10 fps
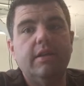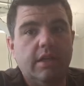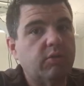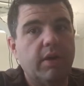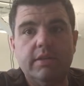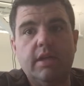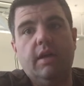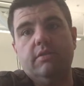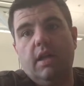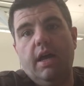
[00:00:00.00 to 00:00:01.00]
That's what it
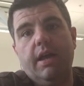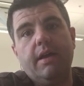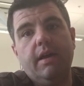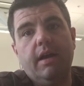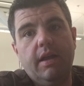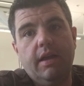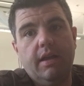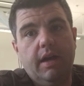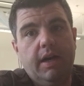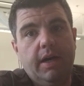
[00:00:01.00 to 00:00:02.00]
sounds like.
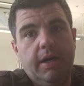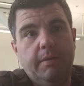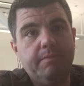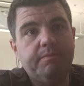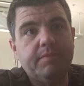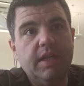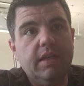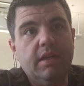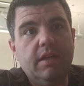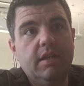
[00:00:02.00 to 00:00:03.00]

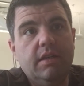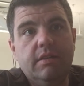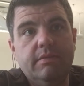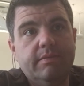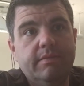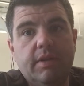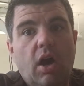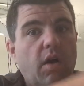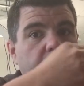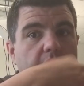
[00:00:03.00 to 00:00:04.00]

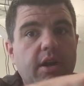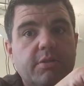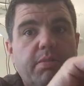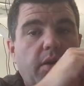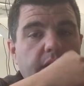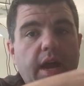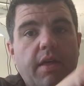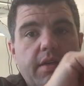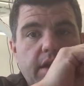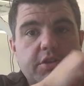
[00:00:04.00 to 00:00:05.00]
All the air is blowing
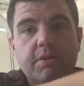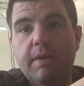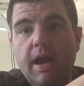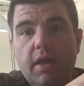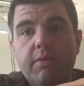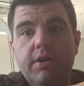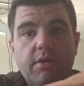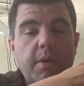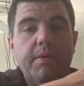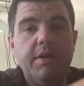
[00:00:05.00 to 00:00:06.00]
out your mouth when
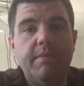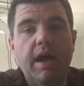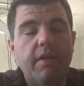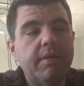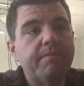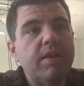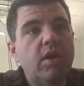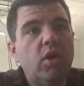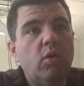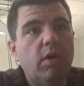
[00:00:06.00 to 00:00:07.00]
you open your mouth.
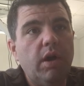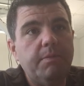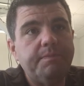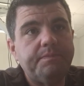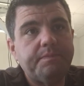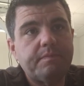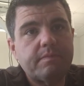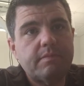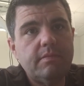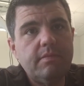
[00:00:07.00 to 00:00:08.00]
Well,
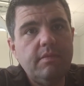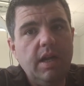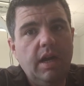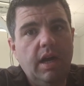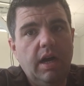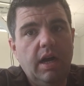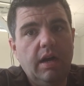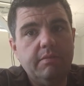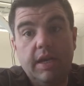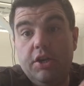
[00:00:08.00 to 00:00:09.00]

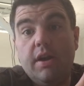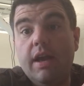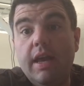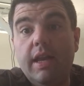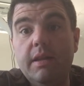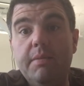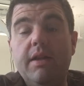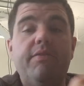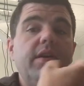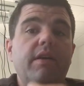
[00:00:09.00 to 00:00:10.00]
and you're not getting the
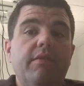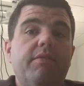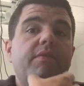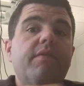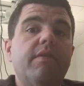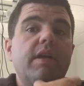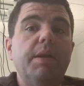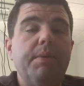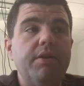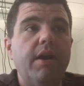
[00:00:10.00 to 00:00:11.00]
benefit of
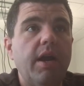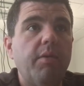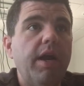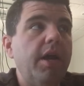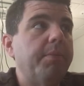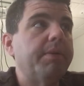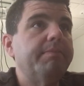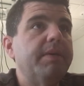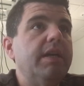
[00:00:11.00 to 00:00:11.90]
keeping your airway open.